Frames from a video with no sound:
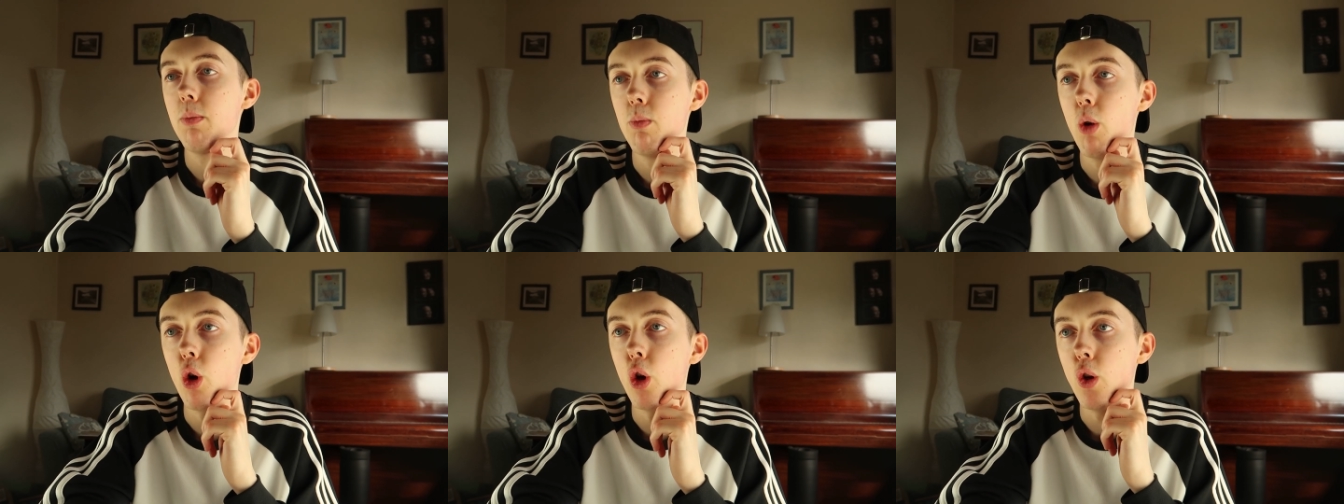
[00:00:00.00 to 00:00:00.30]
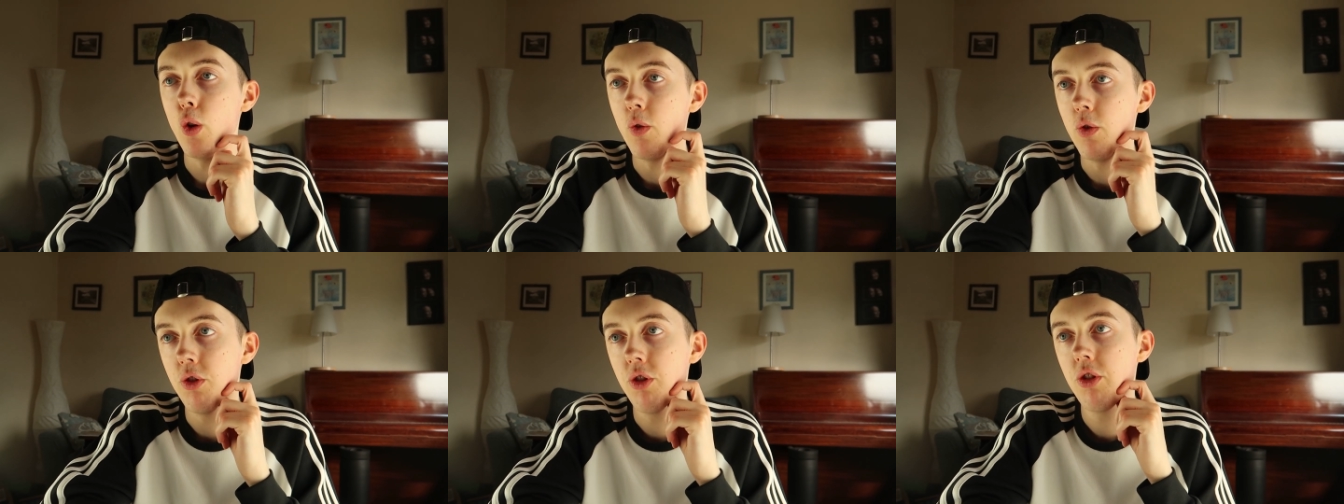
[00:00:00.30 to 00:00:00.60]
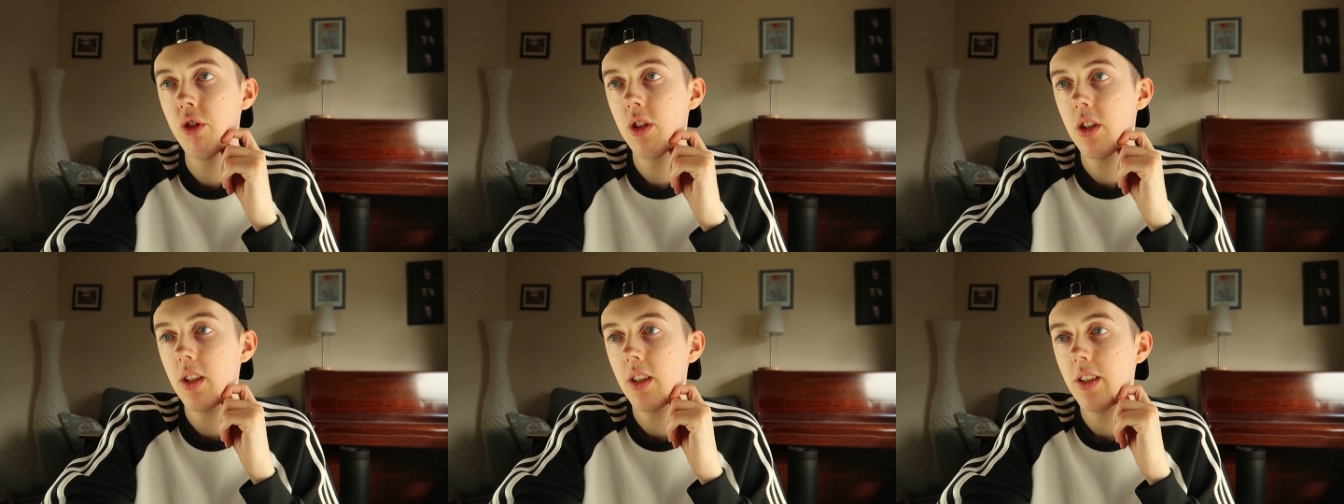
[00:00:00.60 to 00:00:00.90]

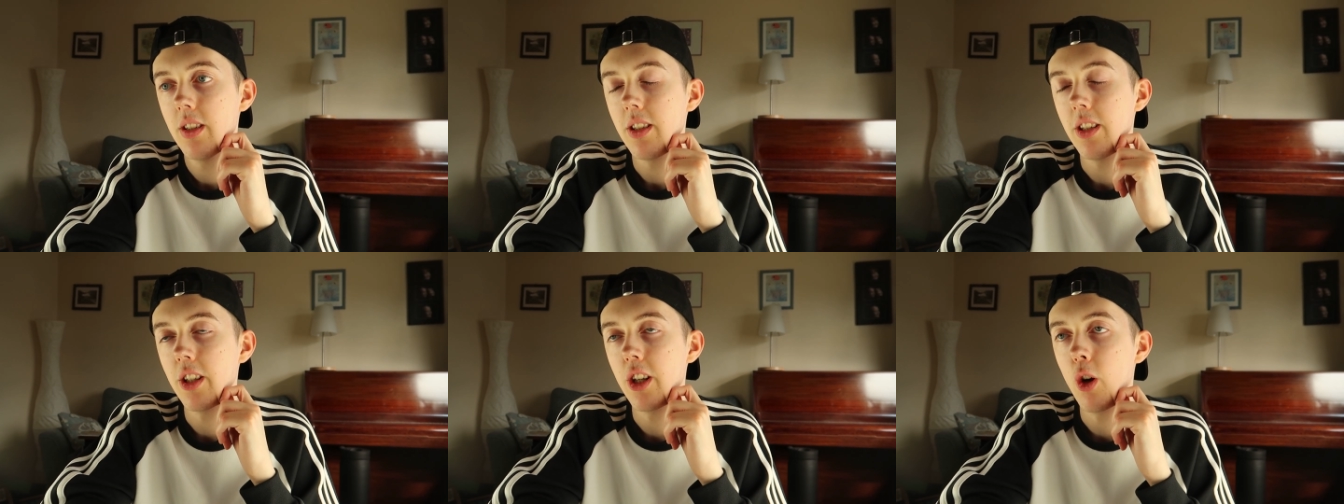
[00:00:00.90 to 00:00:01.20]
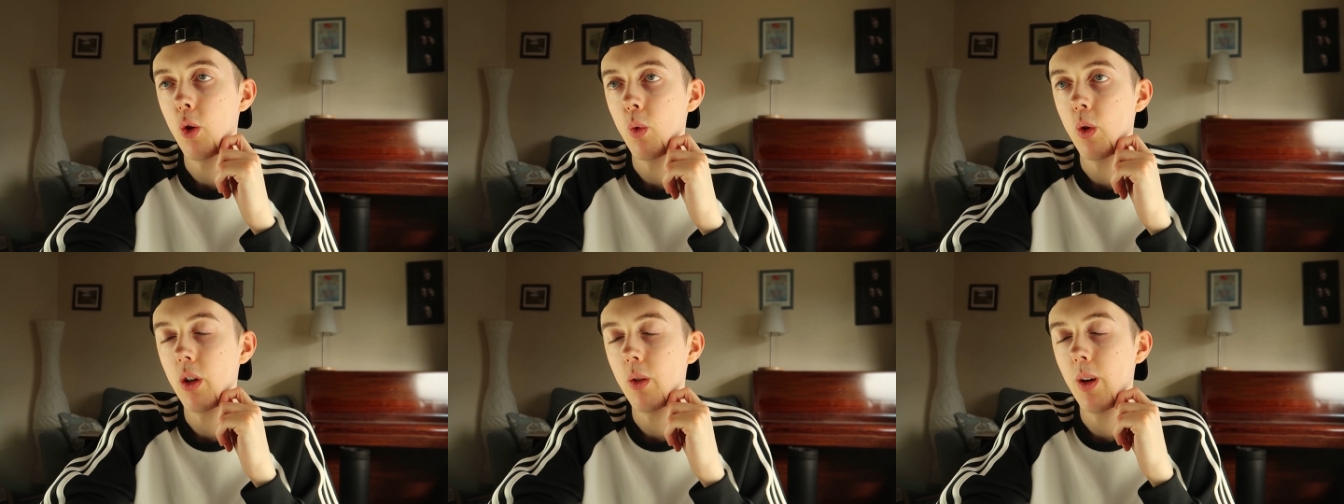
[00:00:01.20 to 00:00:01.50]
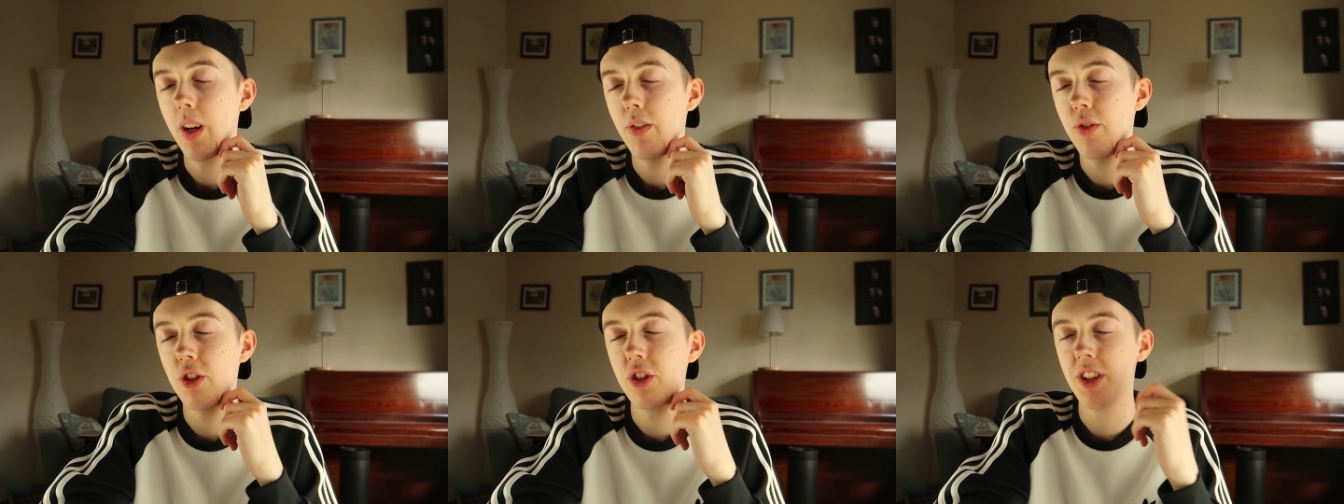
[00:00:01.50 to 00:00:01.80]
moves. You know,
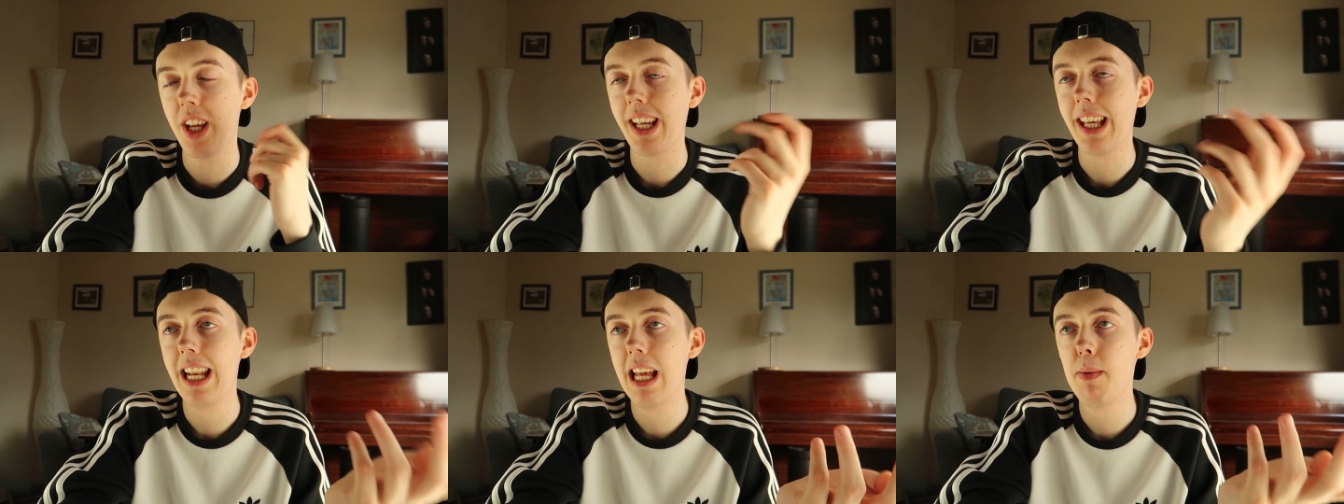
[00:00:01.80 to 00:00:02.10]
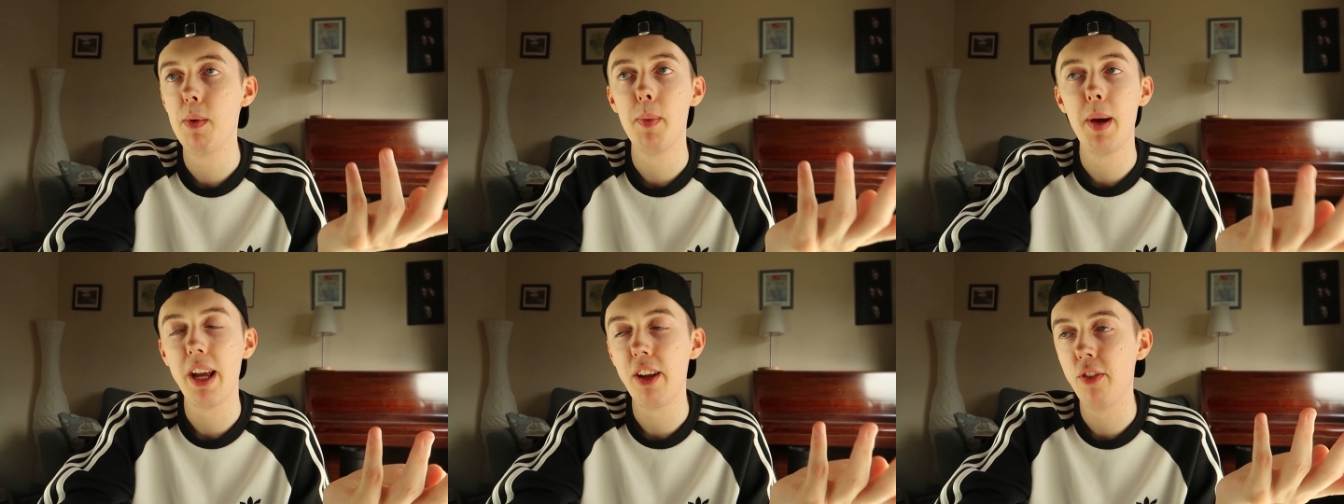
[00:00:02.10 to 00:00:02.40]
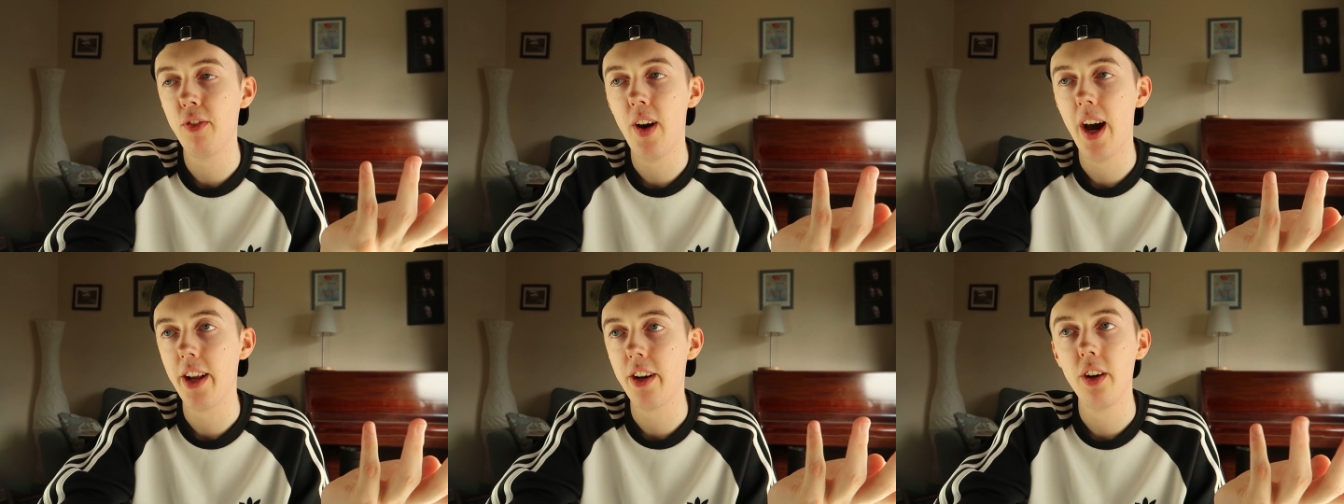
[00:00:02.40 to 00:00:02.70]
if she's like an MMA
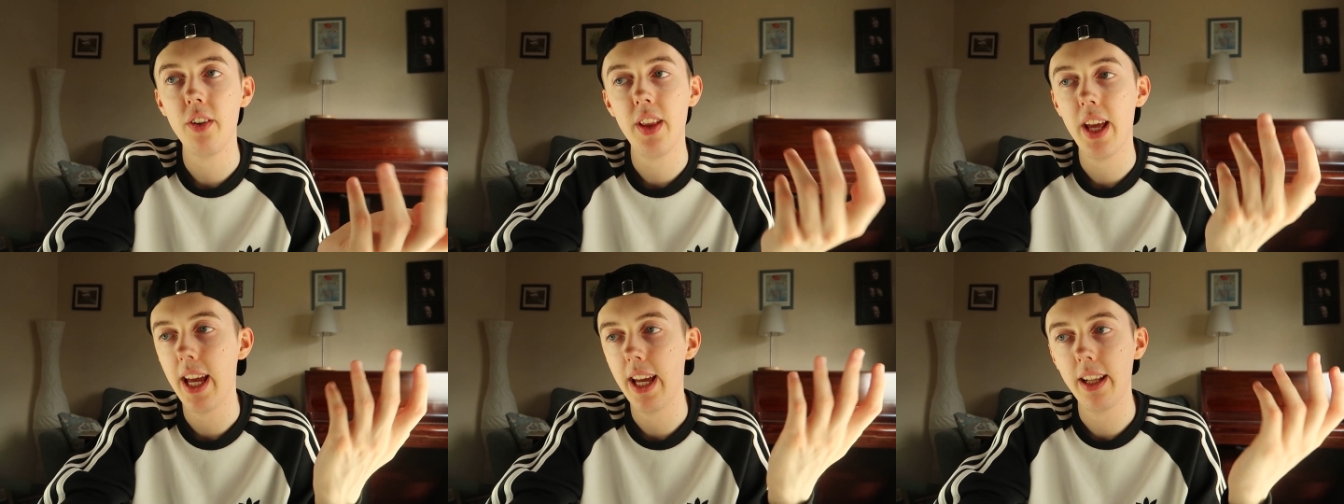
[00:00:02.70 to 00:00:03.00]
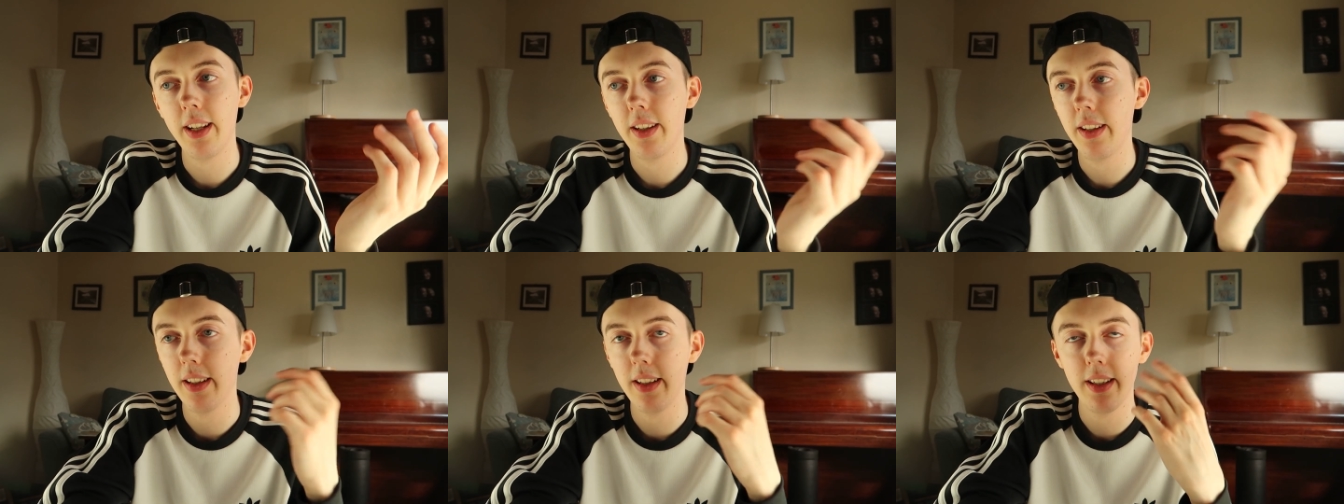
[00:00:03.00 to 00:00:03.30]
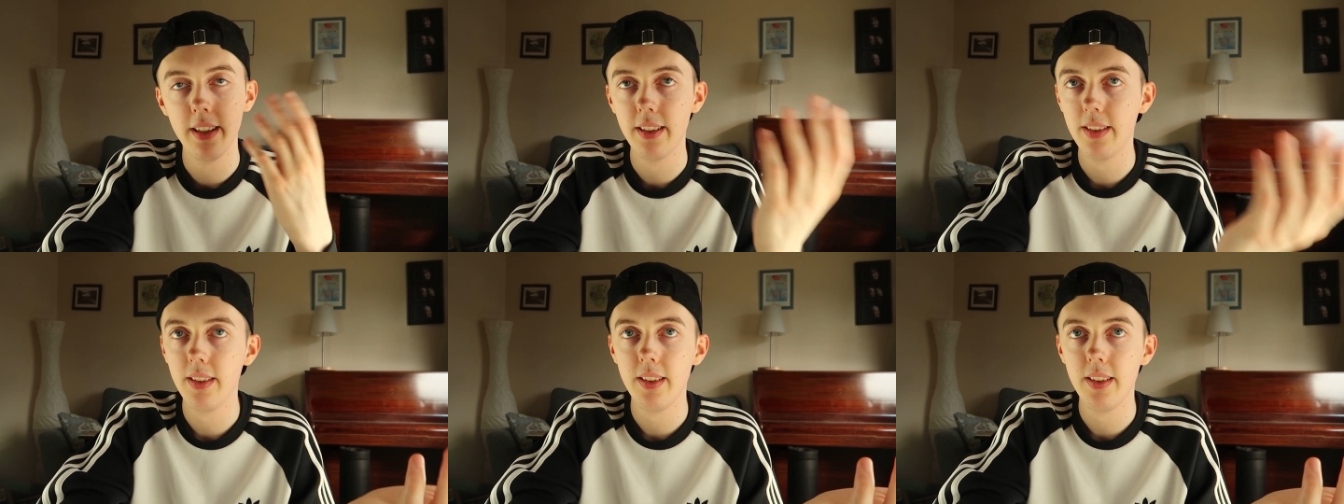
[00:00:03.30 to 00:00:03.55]
fighter, then uh,